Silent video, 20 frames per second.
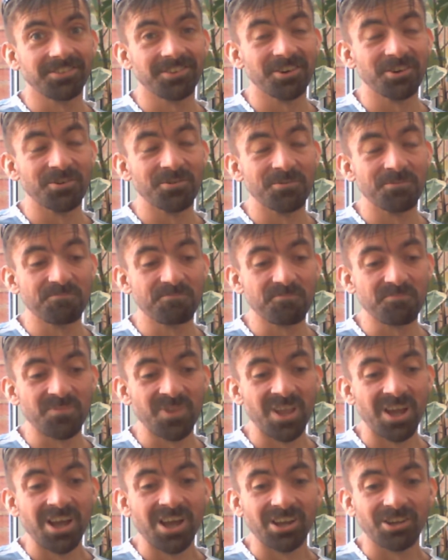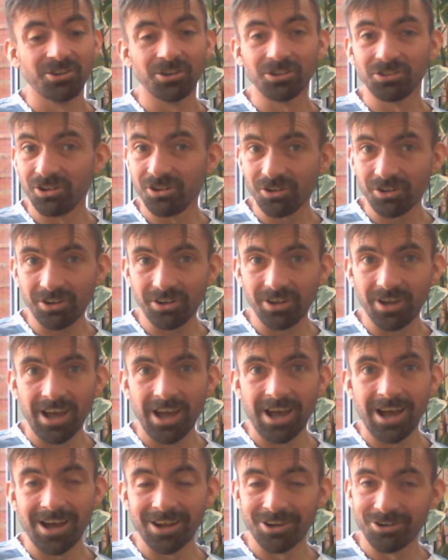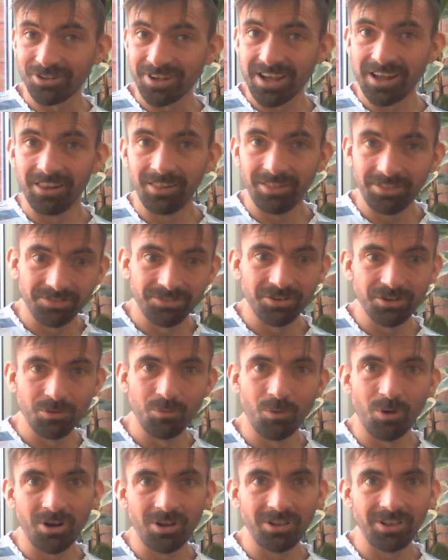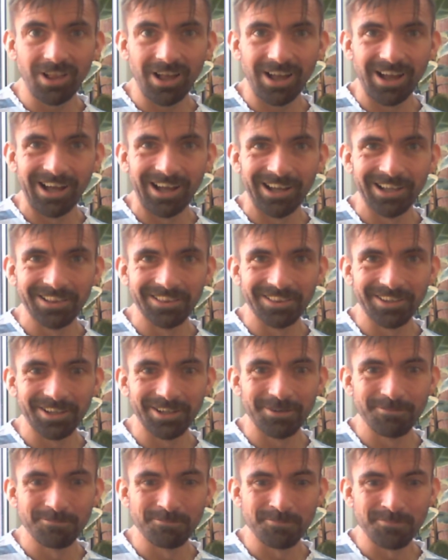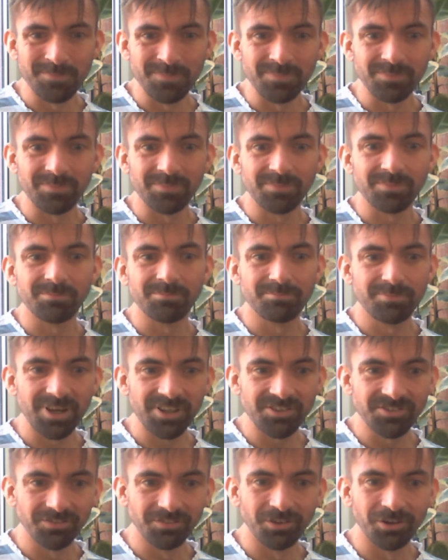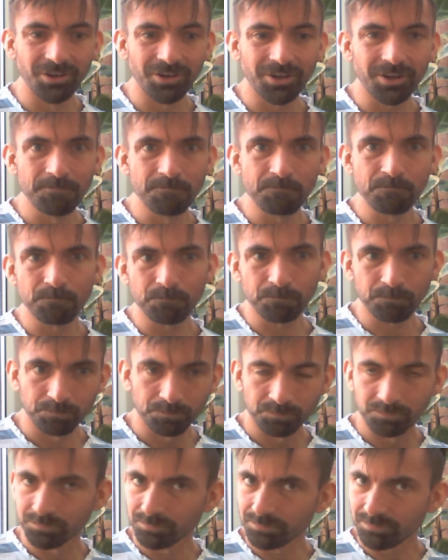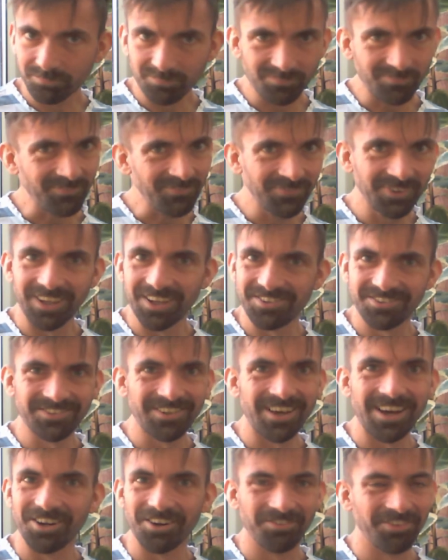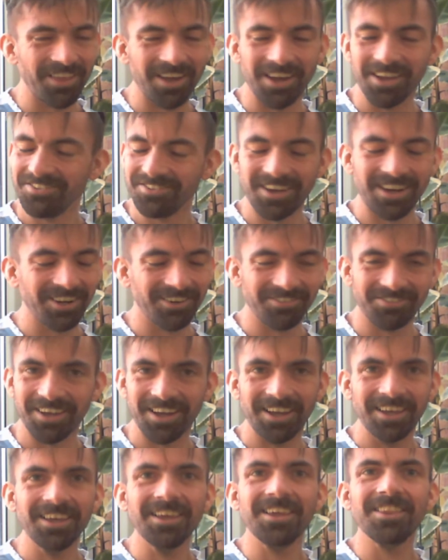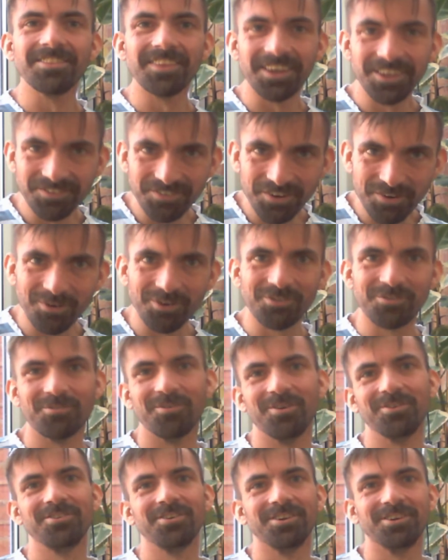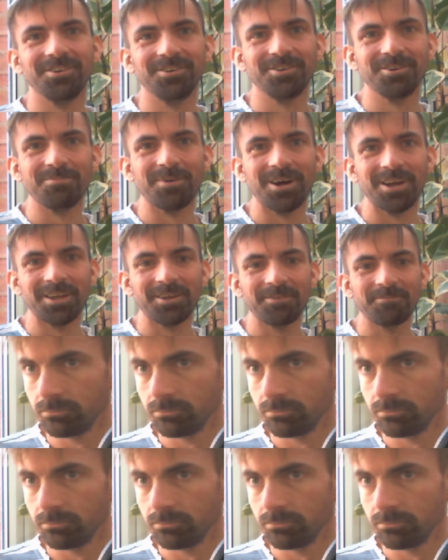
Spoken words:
So good luck, good health to you all, and best of luck. Let's sign off there. Thank you very much for watching. Goodbye.